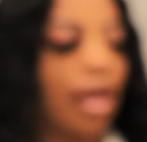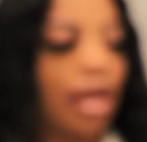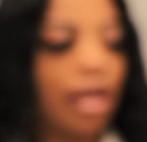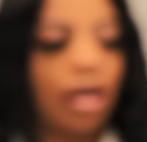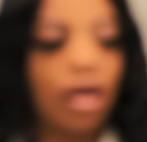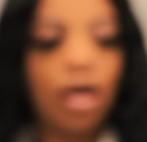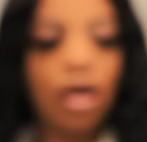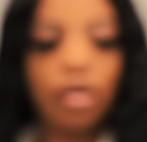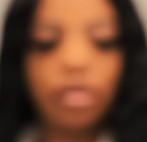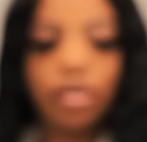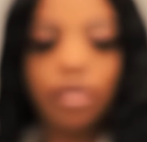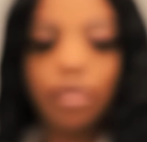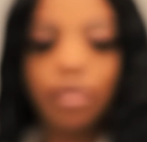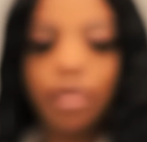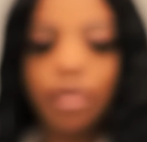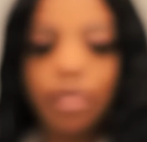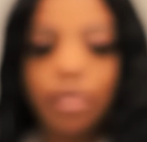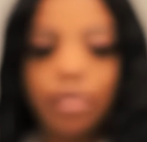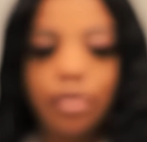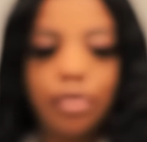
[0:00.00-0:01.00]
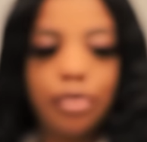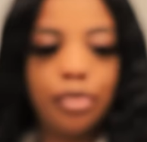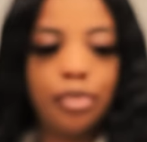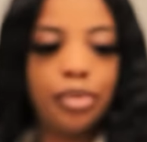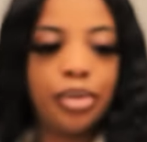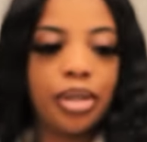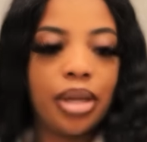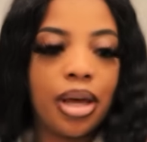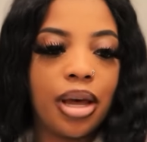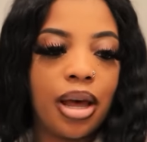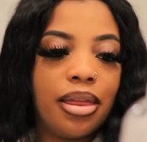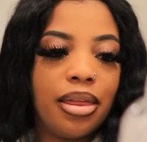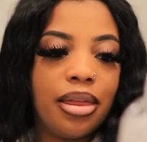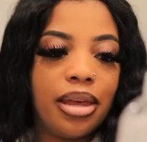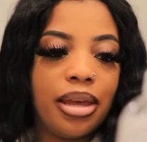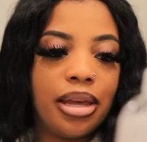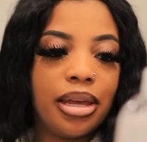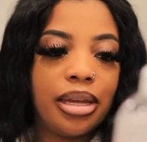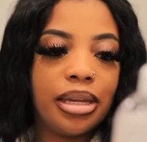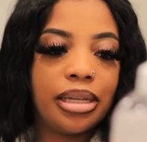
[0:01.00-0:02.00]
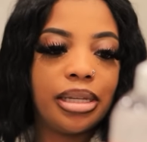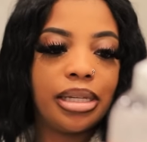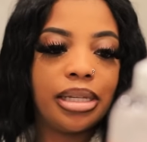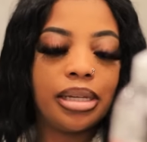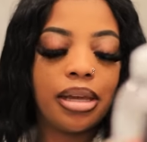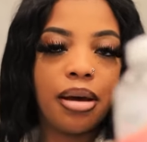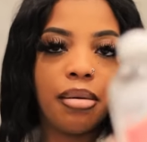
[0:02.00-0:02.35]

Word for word: And I also use this